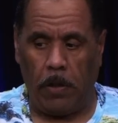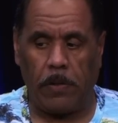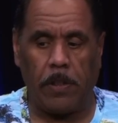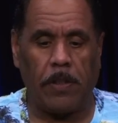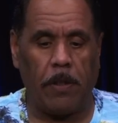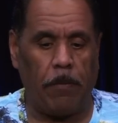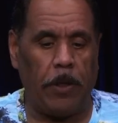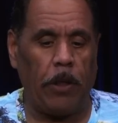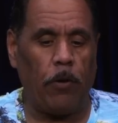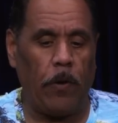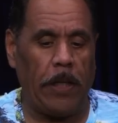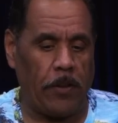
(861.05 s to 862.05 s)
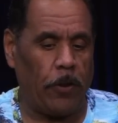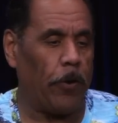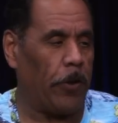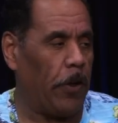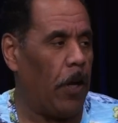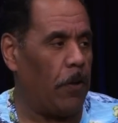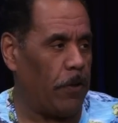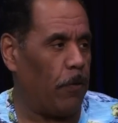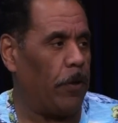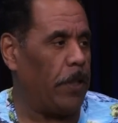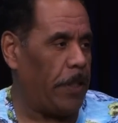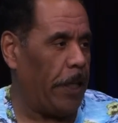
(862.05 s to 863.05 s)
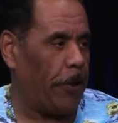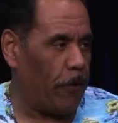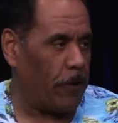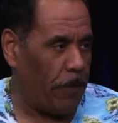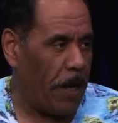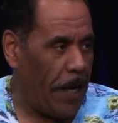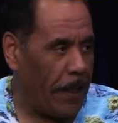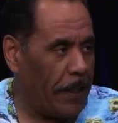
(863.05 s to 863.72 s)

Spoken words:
somebody who has learned it all is going to take your spot